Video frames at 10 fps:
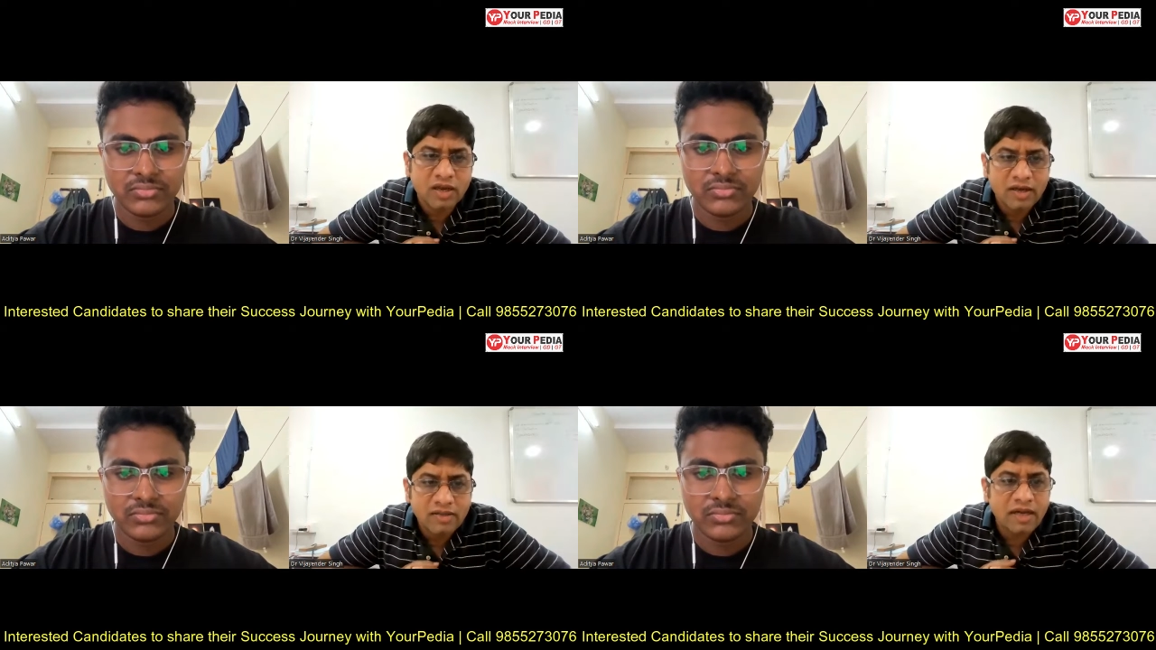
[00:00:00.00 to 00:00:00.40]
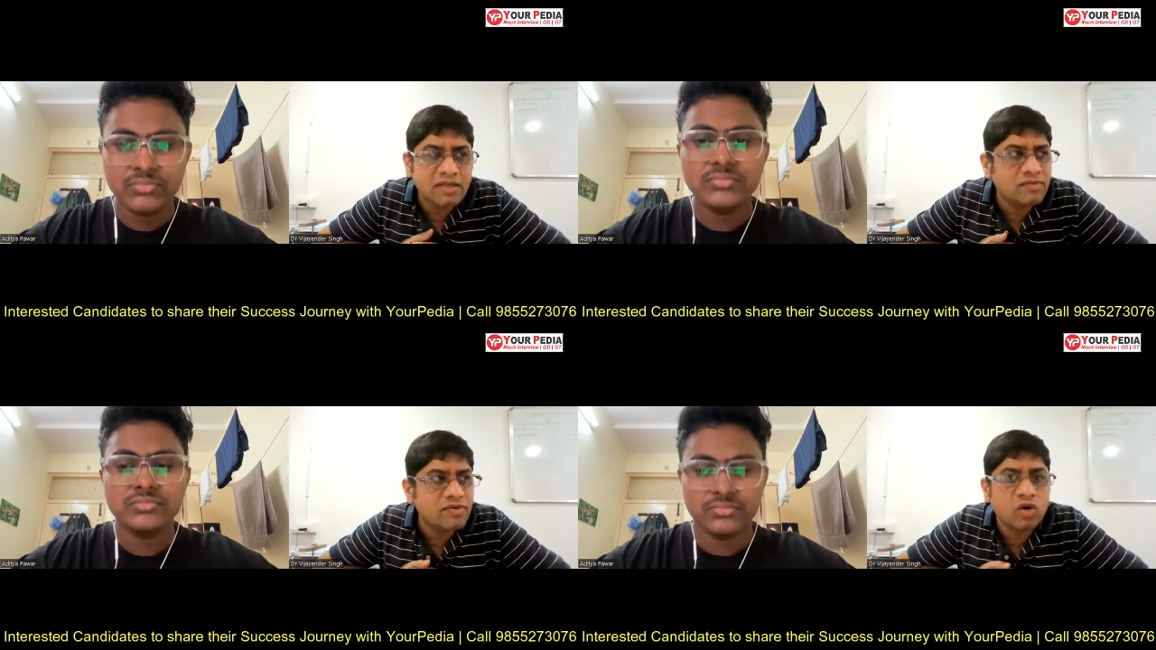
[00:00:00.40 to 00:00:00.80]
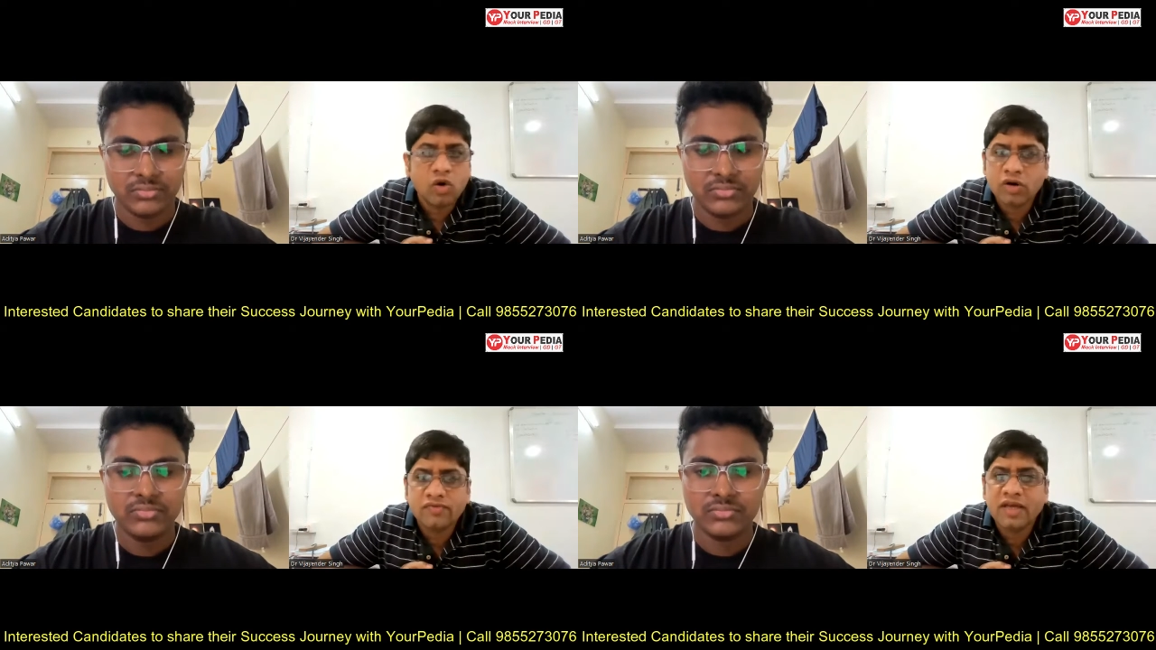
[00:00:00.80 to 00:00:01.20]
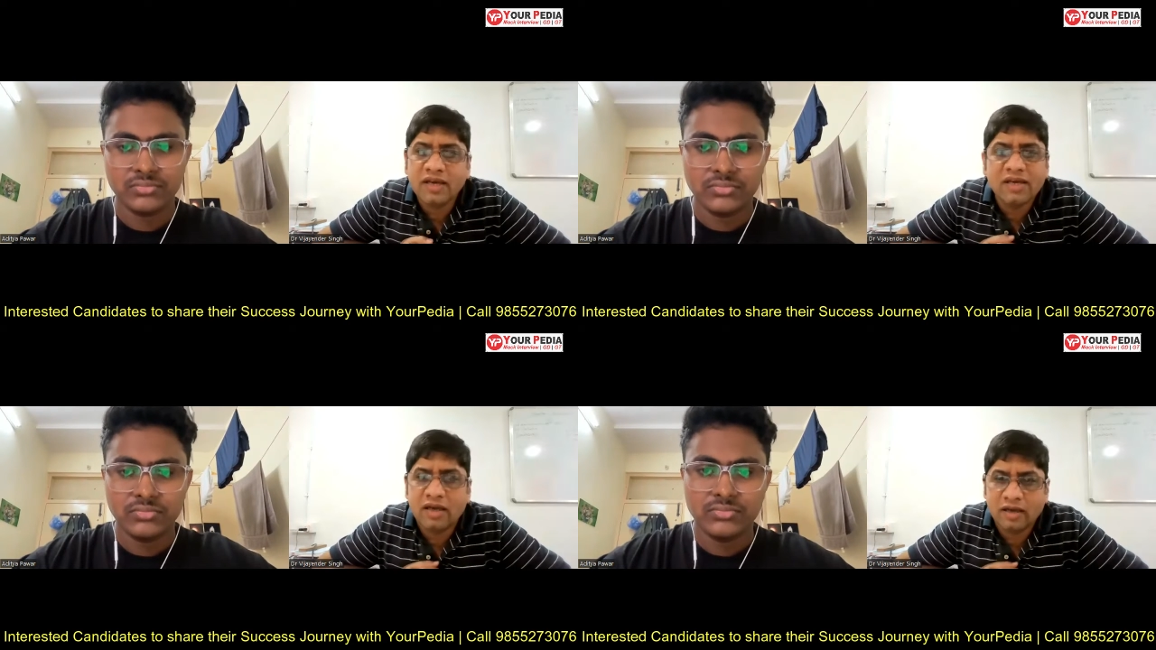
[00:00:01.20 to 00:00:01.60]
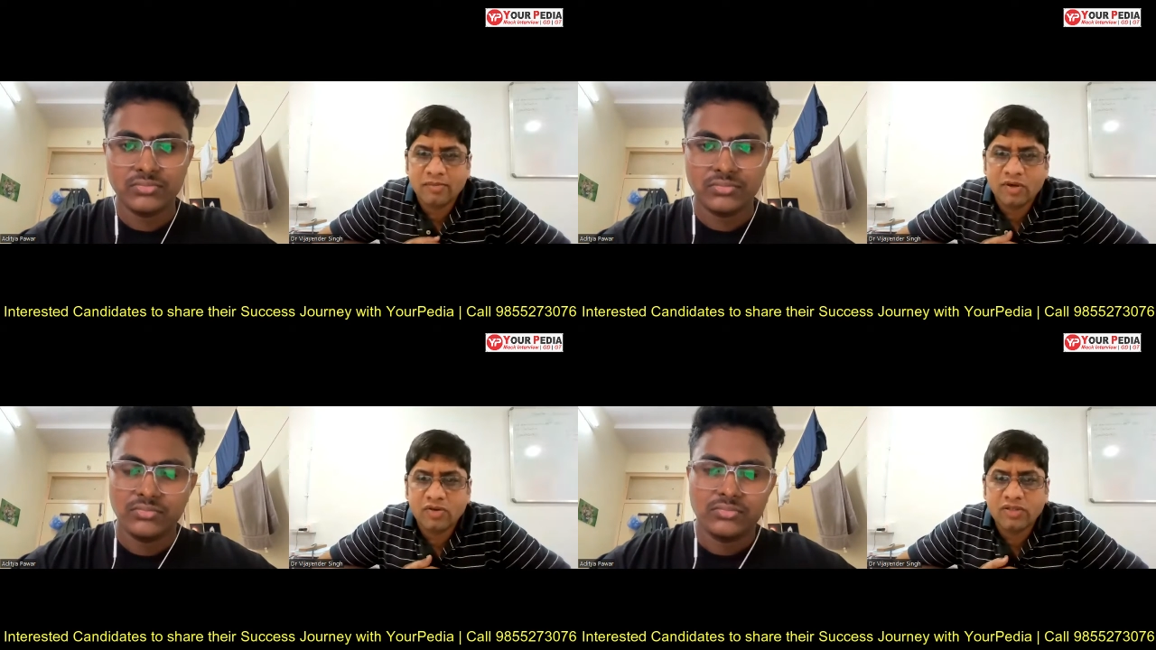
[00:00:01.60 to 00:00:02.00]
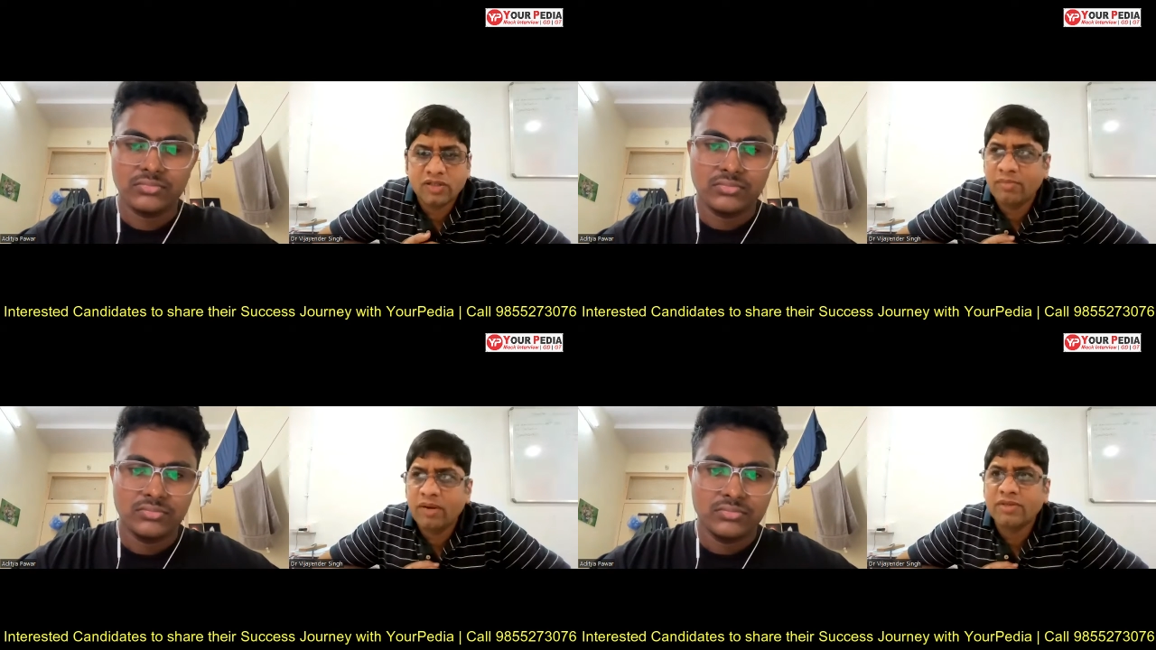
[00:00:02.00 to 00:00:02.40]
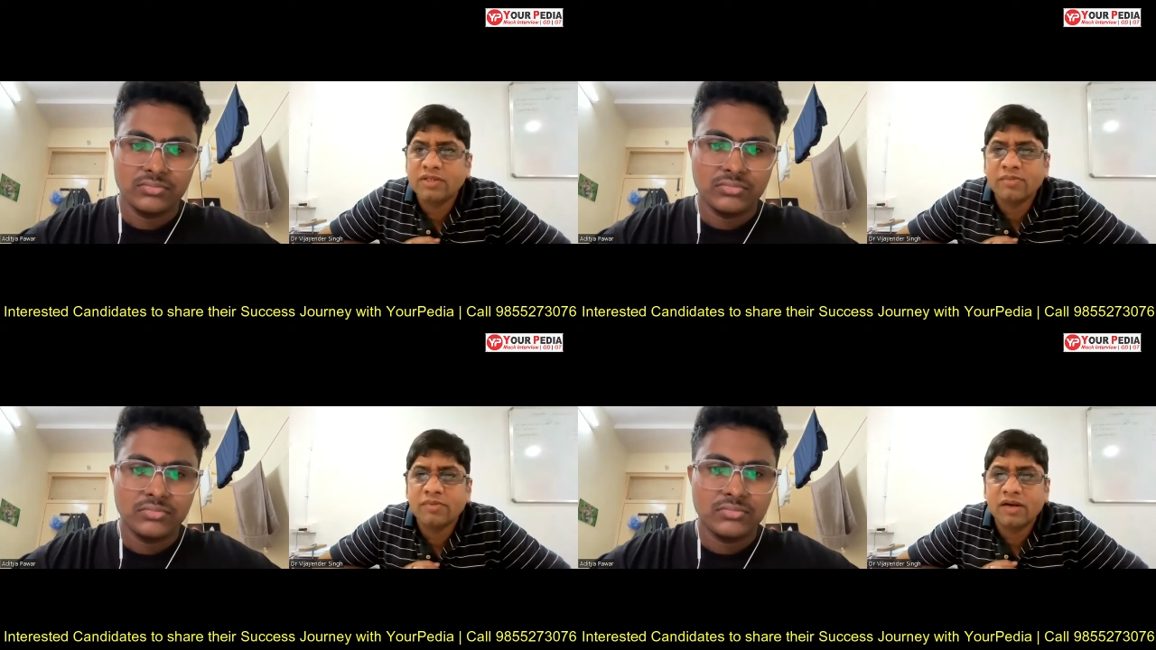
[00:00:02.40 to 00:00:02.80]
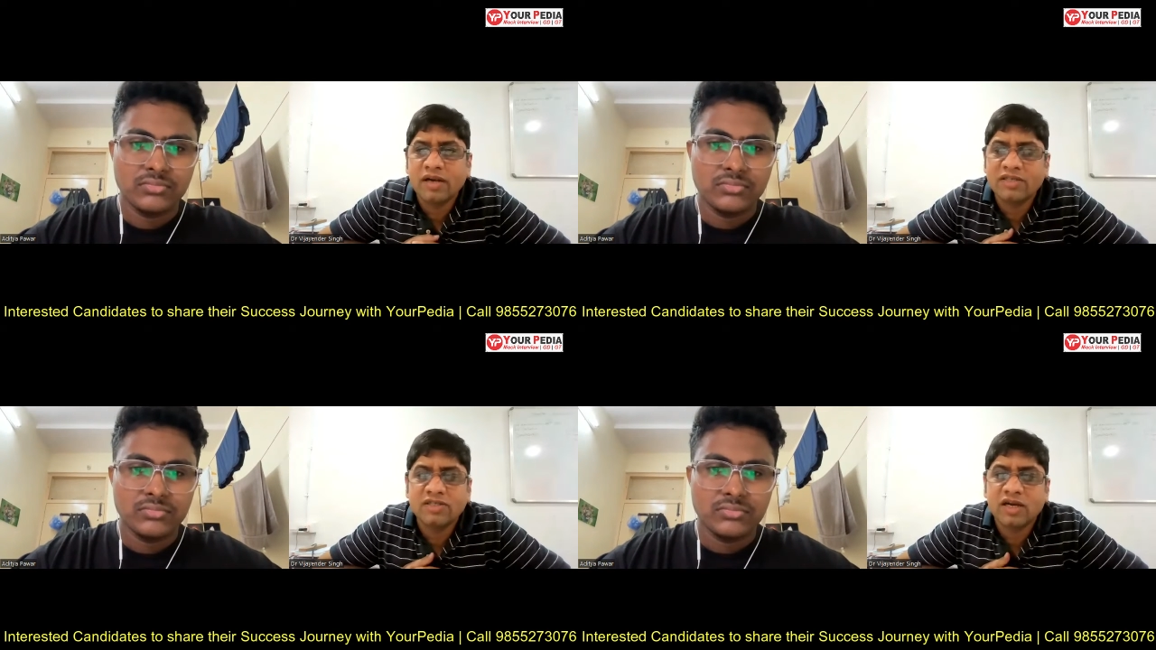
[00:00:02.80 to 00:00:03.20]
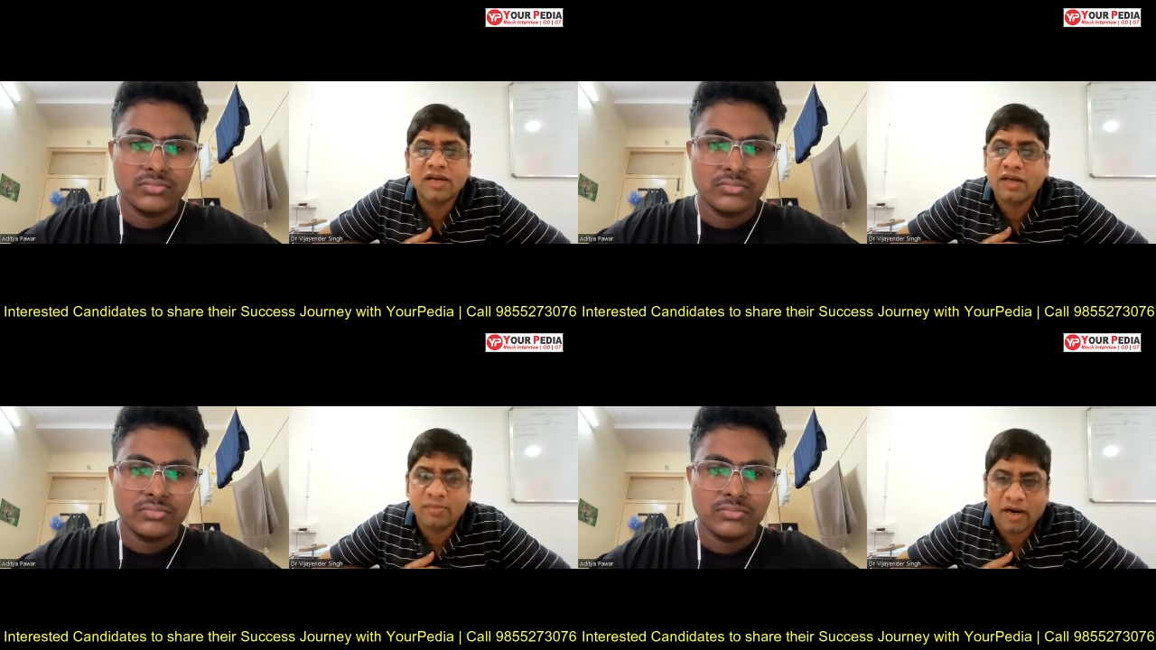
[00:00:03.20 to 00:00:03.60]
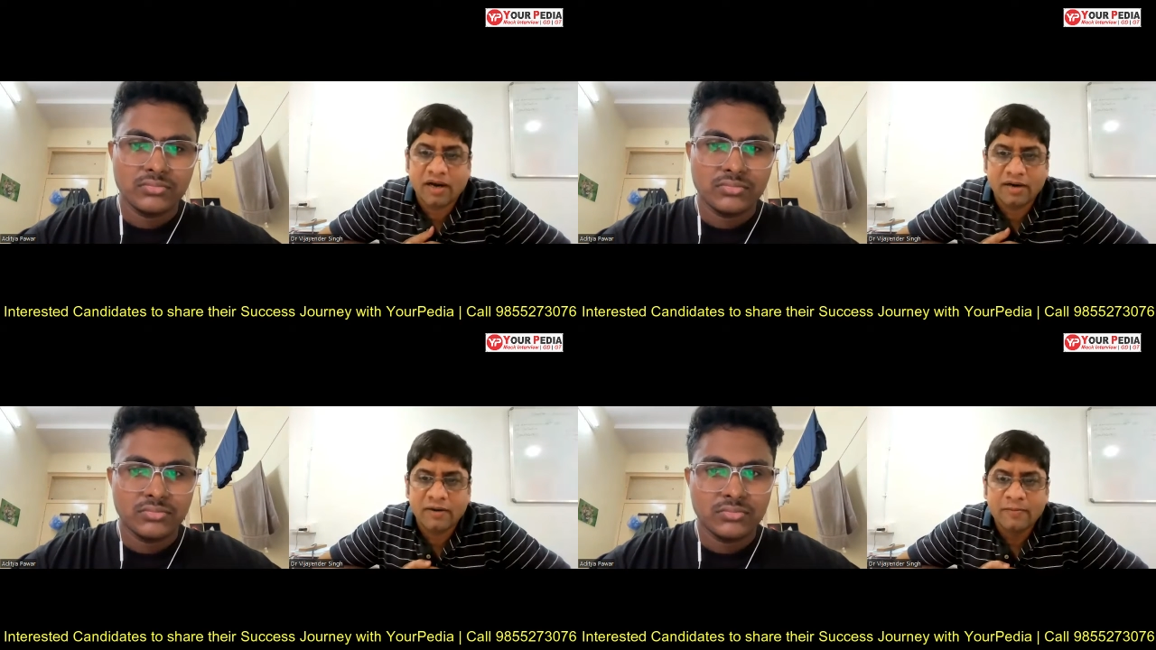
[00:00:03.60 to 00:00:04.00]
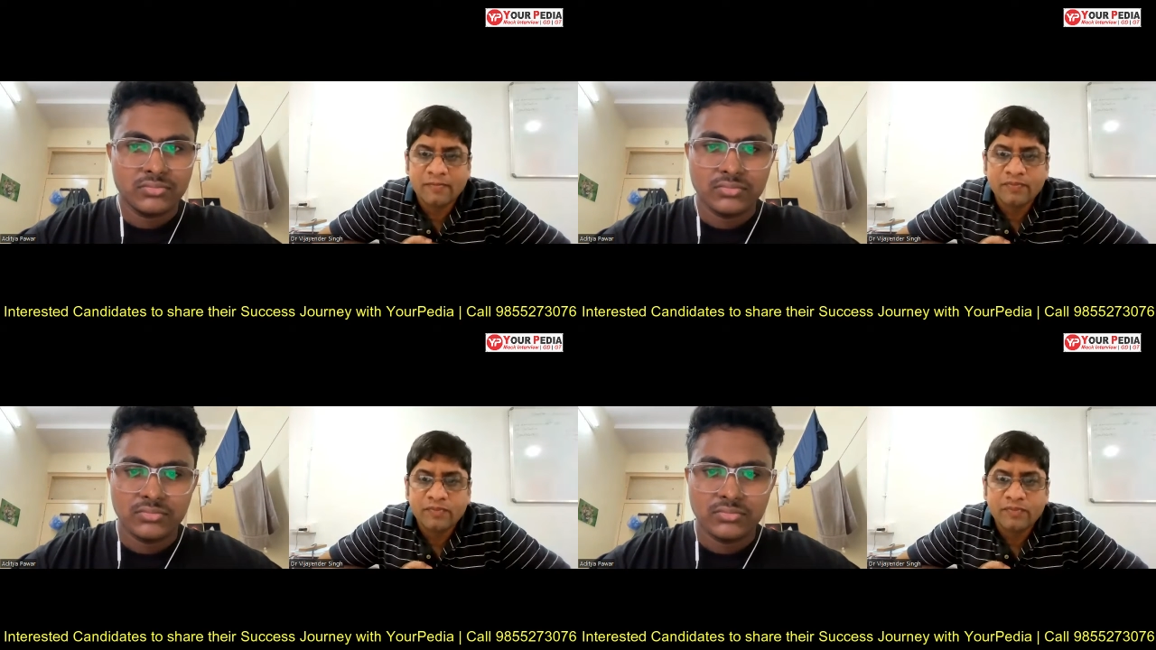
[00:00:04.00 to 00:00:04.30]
Speaker 1: course, that is after a lot of thinking, because there may be some industrial demand.